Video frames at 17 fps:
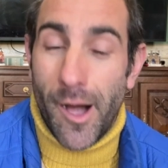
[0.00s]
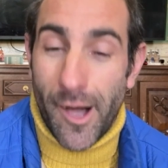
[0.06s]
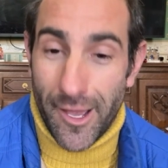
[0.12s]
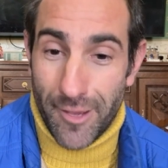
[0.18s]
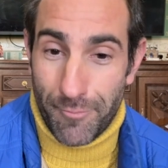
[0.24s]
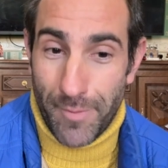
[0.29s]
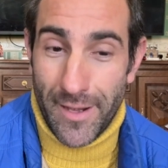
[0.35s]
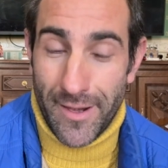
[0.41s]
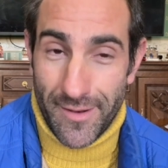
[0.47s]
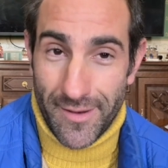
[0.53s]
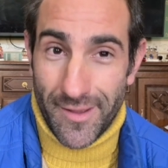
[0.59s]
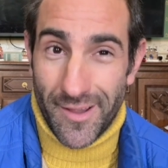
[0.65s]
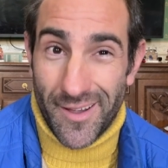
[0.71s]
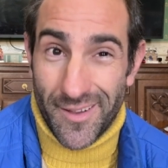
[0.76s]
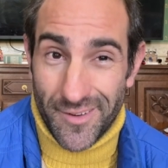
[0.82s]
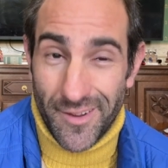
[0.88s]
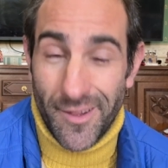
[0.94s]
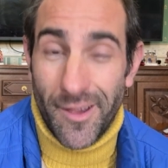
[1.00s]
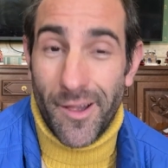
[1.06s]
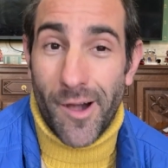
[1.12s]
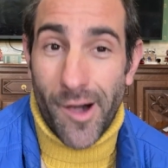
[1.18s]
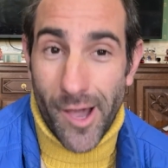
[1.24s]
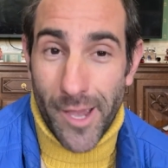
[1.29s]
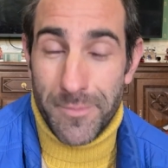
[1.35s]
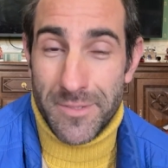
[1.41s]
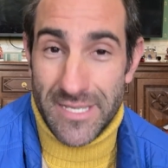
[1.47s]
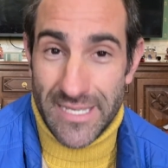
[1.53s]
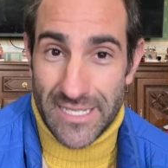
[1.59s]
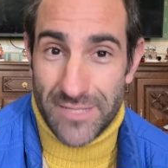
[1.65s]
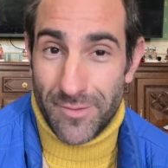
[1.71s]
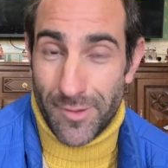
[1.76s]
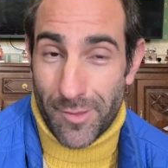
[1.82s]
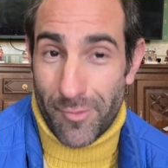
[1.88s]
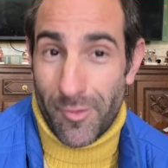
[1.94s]
I've been in the yard. I'm
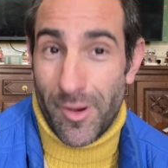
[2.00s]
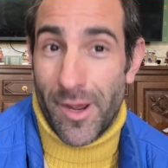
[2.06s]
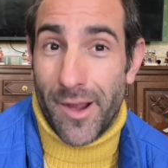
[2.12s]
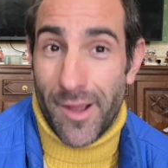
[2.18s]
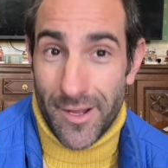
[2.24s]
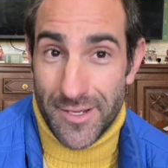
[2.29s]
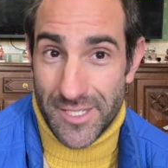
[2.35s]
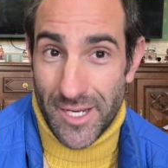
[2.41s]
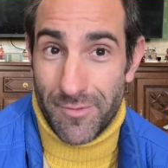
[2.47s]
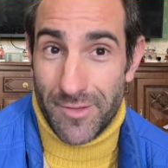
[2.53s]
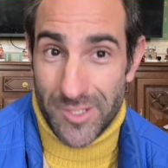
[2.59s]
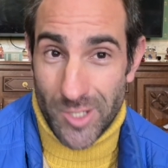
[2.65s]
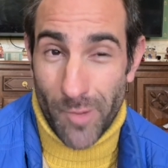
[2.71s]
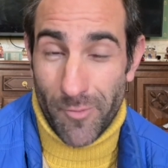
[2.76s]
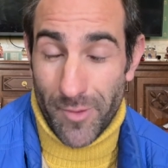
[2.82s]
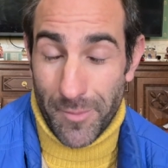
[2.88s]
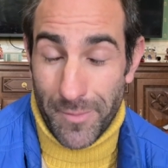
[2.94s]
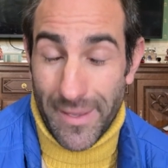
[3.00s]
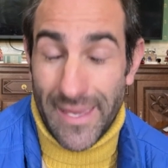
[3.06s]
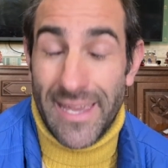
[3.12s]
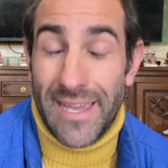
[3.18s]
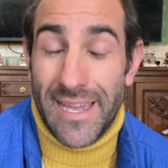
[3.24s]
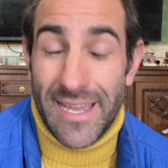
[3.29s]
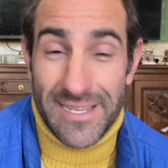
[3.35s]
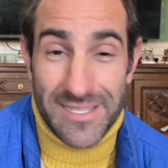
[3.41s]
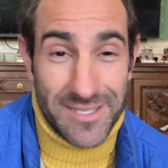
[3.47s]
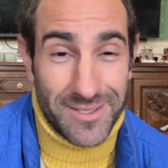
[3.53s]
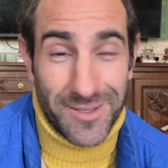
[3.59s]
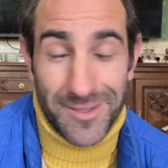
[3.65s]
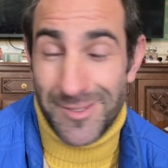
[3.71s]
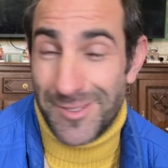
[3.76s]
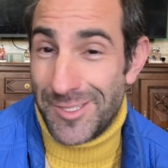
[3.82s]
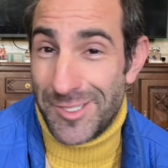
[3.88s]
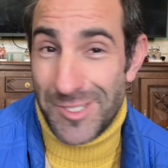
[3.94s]
6'3". I can't see over the top of him. He is
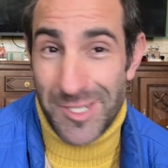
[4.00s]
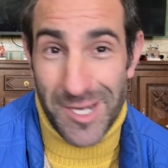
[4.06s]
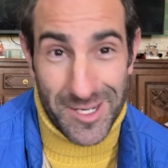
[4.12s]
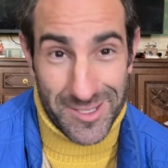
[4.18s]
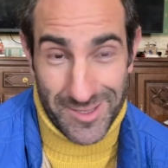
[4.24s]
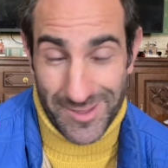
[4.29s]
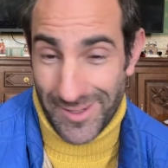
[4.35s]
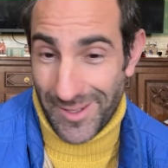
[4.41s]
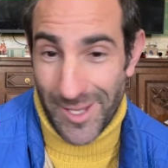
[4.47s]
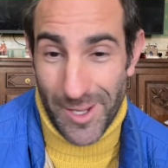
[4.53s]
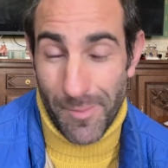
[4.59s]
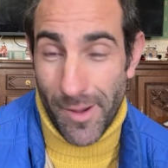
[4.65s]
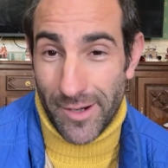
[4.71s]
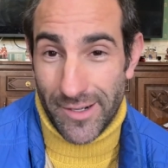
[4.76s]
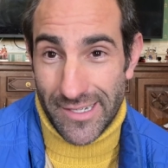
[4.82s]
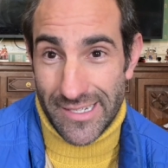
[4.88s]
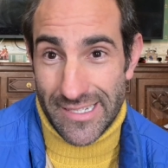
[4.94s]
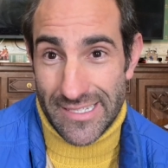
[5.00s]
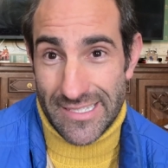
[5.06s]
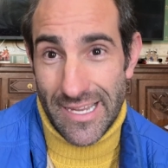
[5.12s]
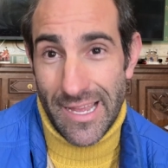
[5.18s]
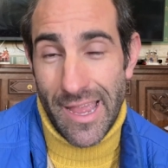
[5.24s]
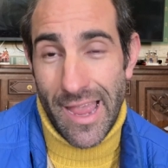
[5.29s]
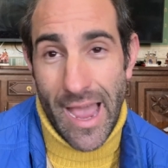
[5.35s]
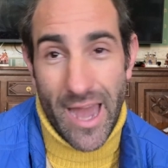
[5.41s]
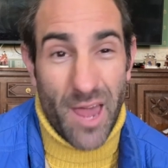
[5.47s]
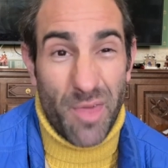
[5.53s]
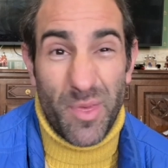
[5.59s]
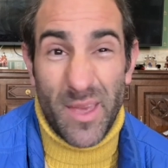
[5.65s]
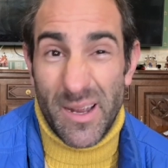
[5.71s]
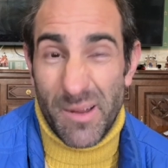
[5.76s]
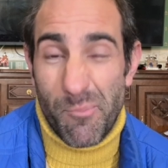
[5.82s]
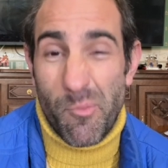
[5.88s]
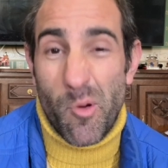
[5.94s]
just humongous. And I
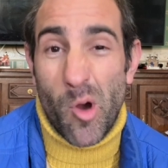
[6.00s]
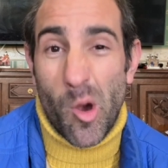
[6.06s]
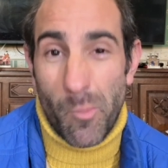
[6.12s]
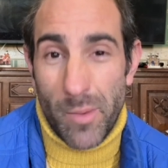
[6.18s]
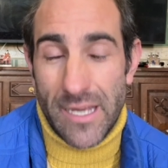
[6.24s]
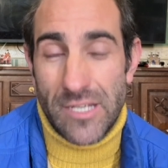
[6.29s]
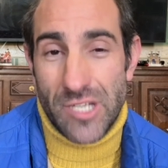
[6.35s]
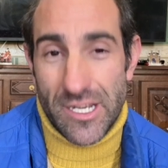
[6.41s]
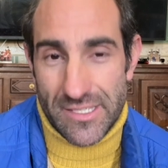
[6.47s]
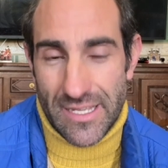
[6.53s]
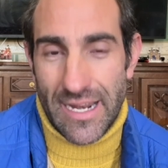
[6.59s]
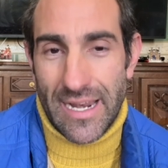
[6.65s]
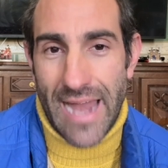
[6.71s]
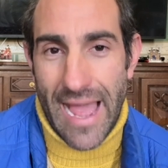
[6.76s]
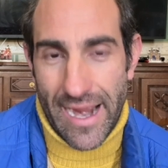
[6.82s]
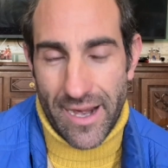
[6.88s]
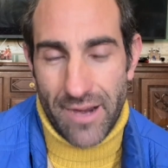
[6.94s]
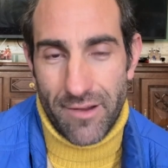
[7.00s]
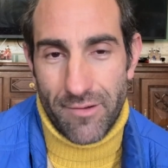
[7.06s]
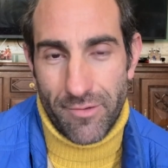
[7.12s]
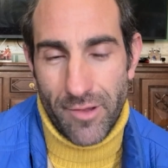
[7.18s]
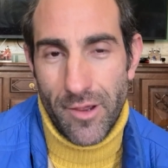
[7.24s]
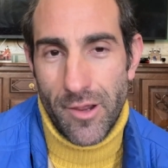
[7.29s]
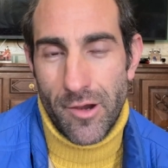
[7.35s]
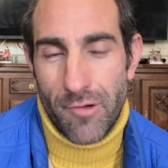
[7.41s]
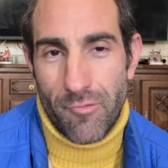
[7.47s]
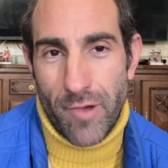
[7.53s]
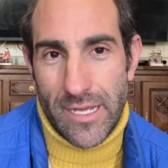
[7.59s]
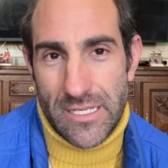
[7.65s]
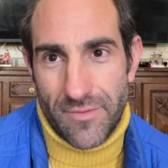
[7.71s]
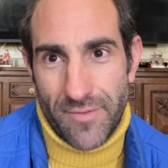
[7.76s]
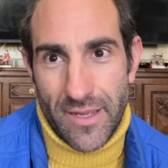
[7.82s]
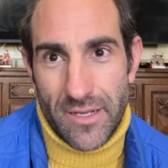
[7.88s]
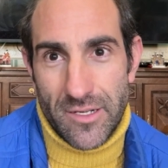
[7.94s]
think probably just a lack of
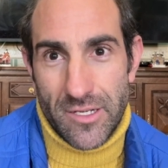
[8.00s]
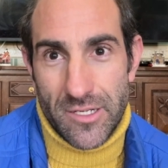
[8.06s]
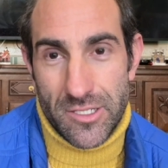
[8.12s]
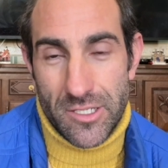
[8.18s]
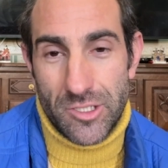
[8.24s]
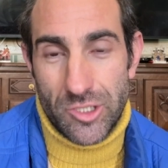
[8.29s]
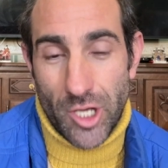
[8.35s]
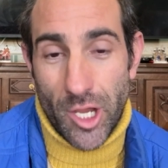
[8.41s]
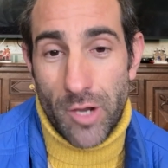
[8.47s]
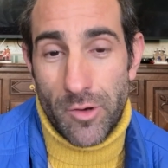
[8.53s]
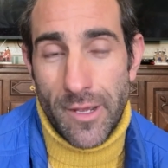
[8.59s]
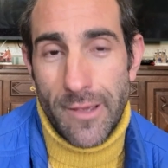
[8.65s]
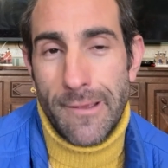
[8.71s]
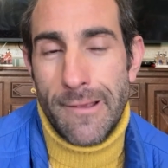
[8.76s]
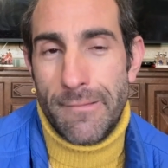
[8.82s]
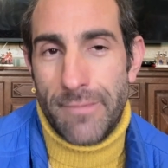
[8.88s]
race fitness showed.